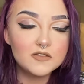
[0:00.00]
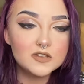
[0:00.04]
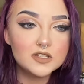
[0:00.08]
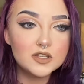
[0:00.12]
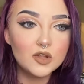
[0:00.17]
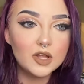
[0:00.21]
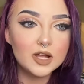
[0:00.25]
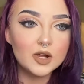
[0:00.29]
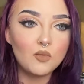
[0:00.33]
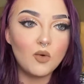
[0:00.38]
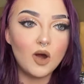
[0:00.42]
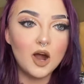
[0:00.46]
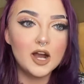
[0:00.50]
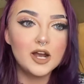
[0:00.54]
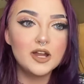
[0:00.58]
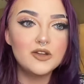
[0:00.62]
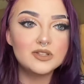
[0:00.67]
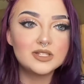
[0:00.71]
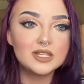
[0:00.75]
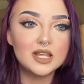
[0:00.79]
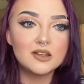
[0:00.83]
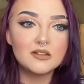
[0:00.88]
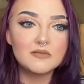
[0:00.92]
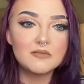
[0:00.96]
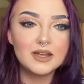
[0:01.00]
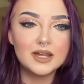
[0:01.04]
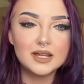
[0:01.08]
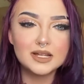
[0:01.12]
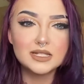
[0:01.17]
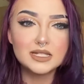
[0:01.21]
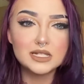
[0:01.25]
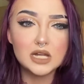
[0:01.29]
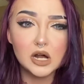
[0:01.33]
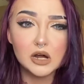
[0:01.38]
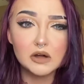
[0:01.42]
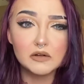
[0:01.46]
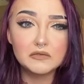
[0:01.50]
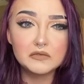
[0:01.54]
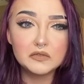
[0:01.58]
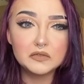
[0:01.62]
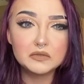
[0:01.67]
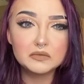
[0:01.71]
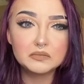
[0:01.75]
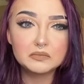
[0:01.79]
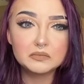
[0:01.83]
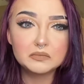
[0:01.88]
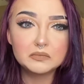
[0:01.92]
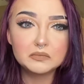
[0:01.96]
So like, why are you selling me his stuff?
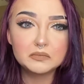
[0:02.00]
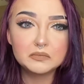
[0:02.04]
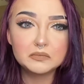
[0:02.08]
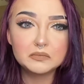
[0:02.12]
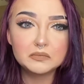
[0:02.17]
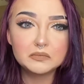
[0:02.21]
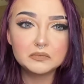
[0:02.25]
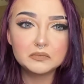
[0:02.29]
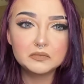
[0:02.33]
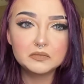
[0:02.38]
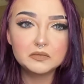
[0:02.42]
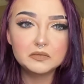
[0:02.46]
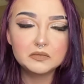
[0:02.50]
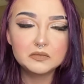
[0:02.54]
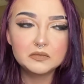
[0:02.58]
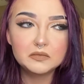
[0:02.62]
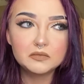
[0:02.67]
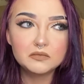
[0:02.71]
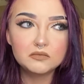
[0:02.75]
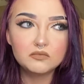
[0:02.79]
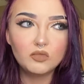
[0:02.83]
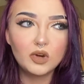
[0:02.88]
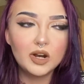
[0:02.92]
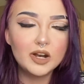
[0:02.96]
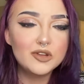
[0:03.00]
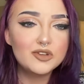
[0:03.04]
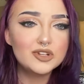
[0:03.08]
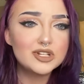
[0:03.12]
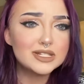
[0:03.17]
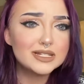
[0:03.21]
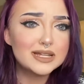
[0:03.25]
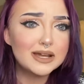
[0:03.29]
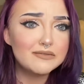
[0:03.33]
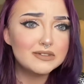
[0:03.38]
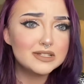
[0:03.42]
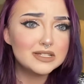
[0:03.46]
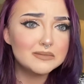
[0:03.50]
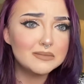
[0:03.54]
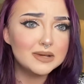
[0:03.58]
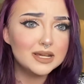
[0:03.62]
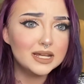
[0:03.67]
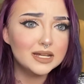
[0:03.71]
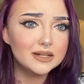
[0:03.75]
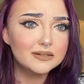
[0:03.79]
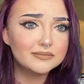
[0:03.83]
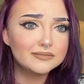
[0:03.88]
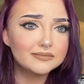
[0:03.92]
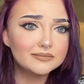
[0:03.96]
Why don't you just give it to
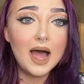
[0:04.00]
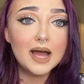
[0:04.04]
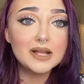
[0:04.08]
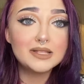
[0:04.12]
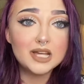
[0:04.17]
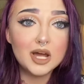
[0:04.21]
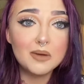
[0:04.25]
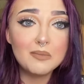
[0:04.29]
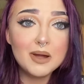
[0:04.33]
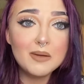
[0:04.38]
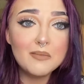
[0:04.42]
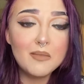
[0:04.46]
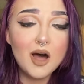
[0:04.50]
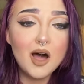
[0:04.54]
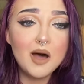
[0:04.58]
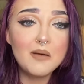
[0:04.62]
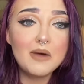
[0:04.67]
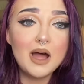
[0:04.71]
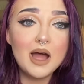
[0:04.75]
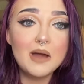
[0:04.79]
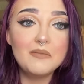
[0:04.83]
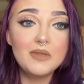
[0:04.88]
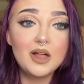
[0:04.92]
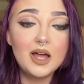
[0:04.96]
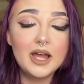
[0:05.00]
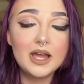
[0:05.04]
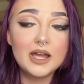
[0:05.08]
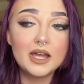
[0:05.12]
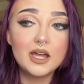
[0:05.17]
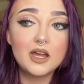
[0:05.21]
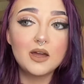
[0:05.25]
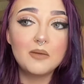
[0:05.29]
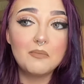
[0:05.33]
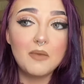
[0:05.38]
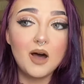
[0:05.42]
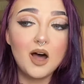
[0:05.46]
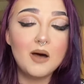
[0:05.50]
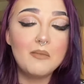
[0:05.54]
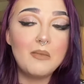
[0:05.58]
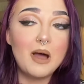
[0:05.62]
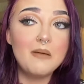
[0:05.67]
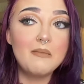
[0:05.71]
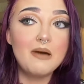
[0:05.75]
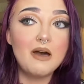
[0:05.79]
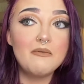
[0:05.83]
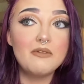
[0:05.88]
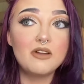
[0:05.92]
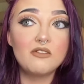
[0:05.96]
me? I tell my mom, I'm like, mom,
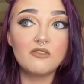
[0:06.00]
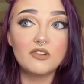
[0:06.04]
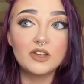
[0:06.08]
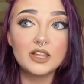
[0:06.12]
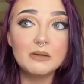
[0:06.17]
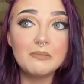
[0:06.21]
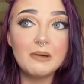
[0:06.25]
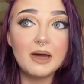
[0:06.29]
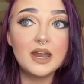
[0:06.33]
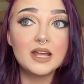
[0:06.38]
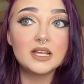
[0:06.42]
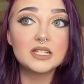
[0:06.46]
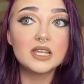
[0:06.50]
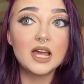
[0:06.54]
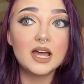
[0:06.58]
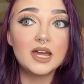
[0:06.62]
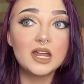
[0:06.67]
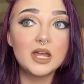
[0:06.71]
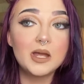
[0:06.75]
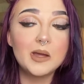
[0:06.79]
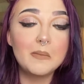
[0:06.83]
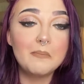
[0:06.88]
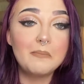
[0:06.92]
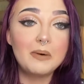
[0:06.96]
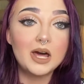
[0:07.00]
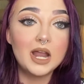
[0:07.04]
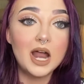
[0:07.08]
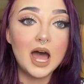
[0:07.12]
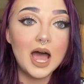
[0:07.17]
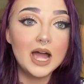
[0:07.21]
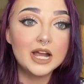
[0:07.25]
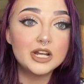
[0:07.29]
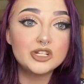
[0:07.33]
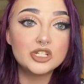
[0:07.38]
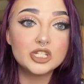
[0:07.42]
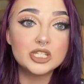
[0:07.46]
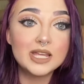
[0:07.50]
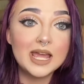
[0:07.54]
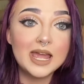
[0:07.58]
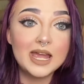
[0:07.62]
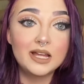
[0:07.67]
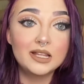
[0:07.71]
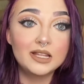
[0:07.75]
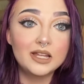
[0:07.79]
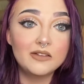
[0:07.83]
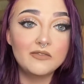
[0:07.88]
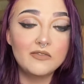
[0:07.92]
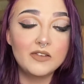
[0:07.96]
I'm having really bad anxiety. But I just
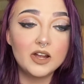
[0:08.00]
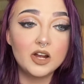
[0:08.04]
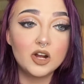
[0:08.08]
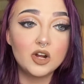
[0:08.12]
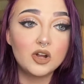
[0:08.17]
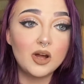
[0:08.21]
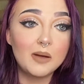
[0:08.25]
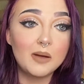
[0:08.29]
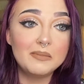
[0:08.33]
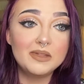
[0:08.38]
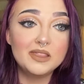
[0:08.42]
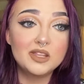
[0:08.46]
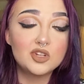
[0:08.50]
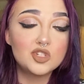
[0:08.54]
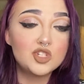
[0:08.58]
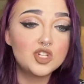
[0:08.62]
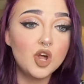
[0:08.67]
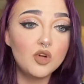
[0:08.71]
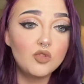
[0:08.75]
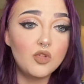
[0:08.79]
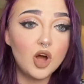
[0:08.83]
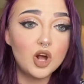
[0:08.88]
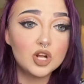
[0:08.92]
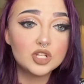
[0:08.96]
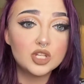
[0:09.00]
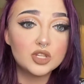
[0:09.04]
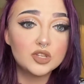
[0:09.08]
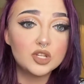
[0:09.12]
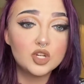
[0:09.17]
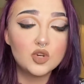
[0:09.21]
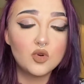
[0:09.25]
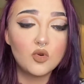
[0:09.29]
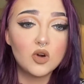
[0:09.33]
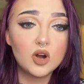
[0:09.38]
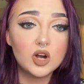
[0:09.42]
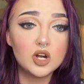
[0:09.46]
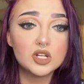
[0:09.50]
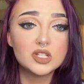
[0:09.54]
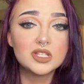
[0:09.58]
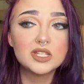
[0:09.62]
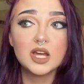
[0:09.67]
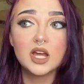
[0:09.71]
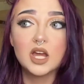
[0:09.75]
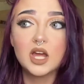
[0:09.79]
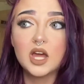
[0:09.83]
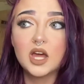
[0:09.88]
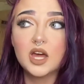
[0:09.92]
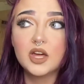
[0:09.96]
can't live here. I mean, there's no locks on the doors.
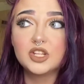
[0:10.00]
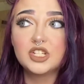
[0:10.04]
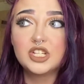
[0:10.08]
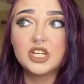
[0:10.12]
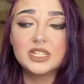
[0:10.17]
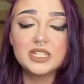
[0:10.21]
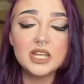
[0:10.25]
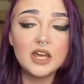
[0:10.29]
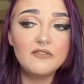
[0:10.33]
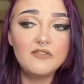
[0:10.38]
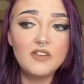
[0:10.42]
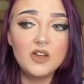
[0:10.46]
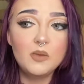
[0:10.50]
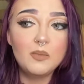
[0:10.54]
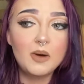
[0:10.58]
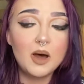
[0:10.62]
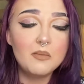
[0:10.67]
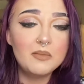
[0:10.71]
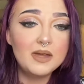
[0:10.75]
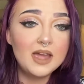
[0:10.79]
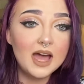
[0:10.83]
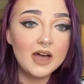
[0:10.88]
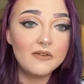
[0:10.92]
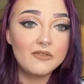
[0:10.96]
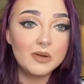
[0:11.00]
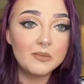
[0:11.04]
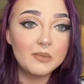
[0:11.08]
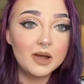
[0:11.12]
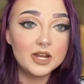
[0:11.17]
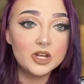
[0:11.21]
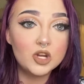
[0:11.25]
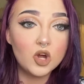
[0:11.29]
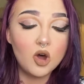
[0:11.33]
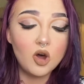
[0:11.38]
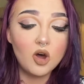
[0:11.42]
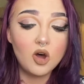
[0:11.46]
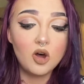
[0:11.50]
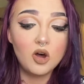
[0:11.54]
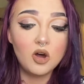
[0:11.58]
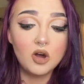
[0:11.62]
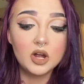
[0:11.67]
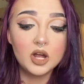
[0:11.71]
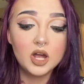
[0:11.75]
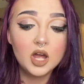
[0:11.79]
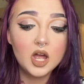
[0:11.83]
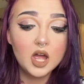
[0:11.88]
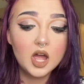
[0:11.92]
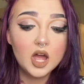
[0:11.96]
She's iffy about me having my
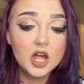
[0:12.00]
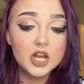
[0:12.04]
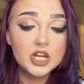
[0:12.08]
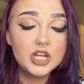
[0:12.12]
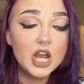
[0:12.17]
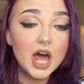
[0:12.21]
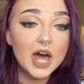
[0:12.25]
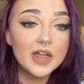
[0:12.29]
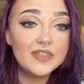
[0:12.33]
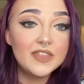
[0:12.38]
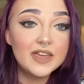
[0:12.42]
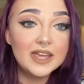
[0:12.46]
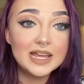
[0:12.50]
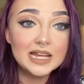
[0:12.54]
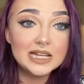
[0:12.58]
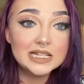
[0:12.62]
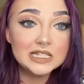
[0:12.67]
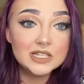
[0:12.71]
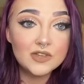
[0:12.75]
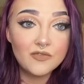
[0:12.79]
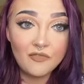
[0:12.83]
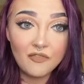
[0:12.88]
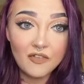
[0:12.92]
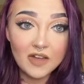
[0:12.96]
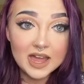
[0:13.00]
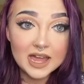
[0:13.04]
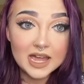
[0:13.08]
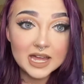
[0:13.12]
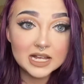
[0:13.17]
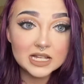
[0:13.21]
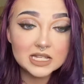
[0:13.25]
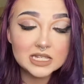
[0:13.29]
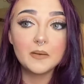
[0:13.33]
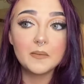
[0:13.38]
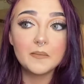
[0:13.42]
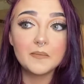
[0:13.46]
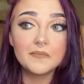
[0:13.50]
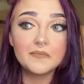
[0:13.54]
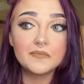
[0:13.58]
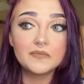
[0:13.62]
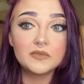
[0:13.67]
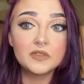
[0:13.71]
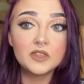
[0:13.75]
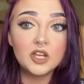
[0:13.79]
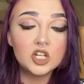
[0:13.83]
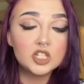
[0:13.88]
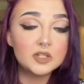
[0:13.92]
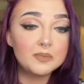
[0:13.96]
dog. Nothing is fixed.
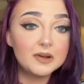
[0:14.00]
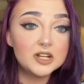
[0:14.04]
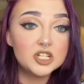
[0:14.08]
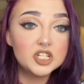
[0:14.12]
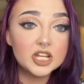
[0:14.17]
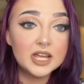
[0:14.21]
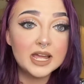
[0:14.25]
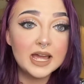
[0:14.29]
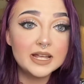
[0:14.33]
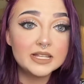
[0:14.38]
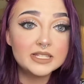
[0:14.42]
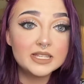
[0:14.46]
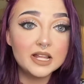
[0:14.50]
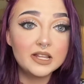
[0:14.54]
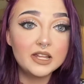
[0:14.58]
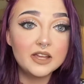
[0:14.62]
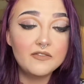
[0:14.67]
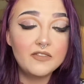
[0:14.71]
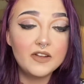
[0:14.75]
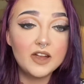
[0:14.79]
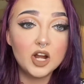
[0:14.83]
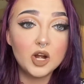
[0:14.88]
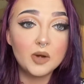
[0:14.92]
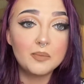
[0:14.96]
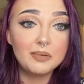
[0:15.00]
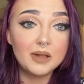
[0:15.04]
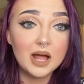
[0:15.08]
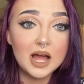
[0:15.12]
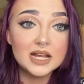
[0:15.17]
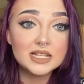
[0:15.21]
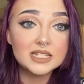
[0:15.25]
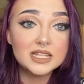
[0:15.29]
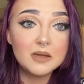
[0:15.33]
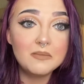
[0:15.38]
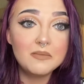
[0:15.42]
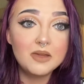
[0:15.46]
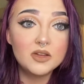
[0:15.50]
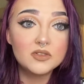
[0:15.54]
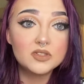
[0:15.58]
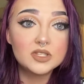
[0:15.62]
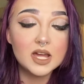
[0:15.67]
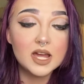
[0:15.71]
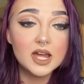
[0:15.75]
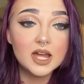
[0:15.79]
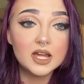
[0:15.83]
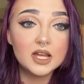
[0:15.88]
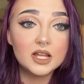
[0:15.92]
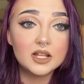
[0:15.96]
There's a bunch of kids that live here blasting
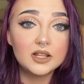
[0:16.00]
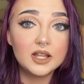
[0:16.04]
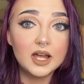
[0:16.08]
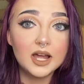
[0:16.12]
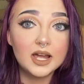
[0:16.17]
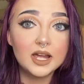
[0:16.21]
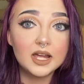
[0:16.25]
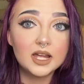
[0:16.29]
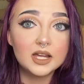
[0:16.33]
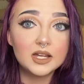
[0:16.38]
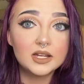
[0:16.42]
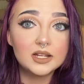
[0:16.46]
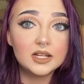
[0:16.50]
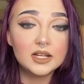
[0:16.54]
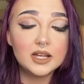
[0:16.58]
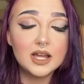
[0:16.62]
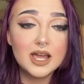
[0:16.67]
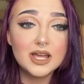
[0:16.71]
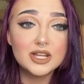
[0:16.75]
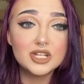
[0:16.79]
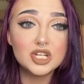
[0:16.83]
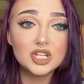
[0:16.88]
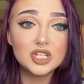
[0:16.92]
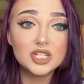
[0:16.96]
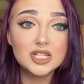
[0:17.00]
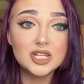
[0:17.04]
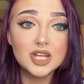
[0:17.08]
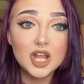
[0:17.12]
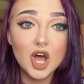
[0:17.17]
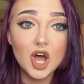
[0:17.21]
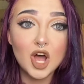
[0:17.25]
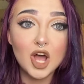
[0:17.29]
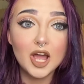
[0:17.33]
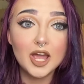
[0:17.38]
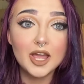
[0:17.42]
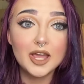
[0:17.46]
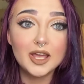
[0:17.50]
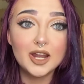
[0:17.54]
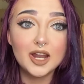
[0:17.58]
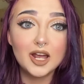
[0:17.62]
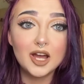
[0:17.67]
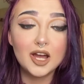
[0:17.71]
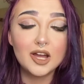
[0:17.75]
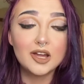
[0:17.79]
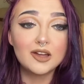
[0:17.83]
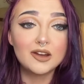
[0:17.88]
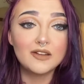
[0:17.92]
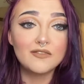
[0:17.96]
music. Like, it's just not
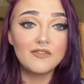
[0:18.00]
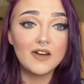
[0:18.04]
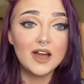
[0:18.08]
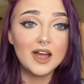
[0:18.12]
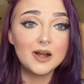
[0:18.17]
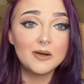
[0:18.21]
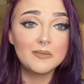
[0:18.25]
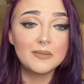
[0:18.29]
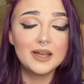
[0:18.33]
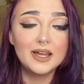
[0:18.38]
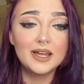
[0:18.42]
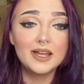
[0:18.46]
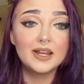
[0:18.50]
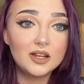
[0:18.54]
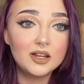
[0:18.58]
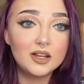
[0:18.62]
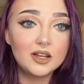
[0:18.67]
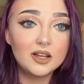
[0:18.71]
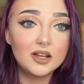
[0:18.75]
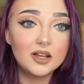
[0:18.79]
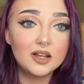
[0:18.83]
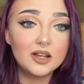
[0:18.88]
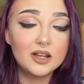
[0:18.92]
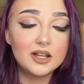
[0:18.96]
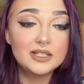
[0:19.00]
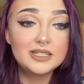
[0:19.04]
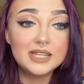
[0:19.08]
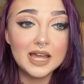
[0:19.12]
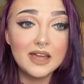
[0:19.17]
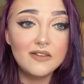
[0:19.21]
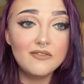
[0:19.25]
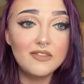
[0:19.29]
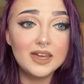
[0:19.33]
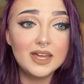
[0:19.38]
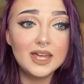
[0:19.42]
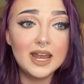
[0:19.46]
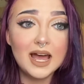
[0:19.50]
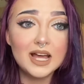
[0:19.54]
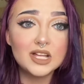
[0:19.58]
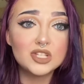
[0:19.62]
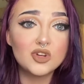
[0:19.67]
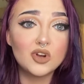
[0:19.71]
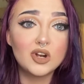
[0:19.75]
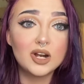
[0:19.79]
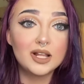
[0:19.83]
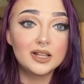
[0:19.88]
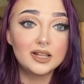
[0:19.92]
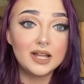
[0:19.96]
a good environment. David has
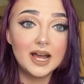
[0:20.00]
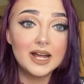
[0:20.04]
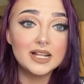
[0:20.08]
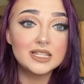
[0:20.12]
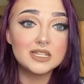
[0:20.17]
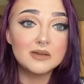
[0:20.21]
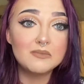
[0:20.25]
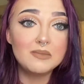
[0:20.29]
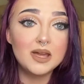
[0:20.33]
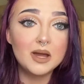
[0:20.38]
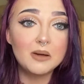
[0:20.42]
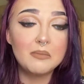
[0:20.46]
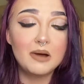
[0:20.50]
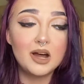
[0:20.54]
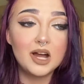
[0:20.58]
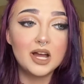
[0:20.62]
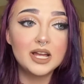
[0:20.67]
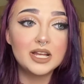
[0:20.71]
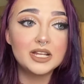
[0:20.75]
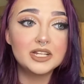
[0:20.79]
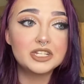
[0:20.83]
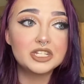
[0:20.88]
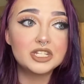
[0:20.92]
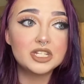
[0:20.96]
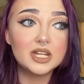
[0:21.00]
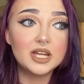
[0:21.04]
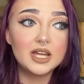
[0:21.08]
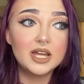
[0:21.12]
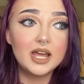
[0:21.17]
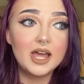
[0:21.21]
already lied to me a bunch.